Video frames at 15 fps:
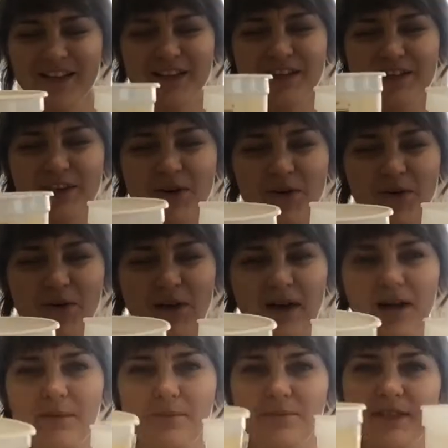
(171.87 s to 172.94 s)

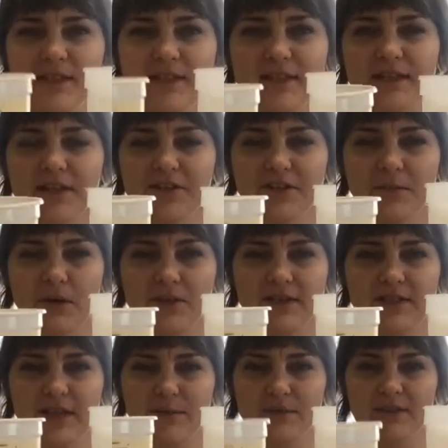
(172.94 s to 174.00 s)
So these containers are about the
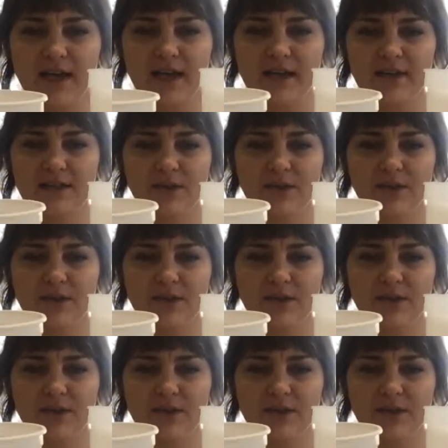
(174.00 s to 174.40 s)
same size.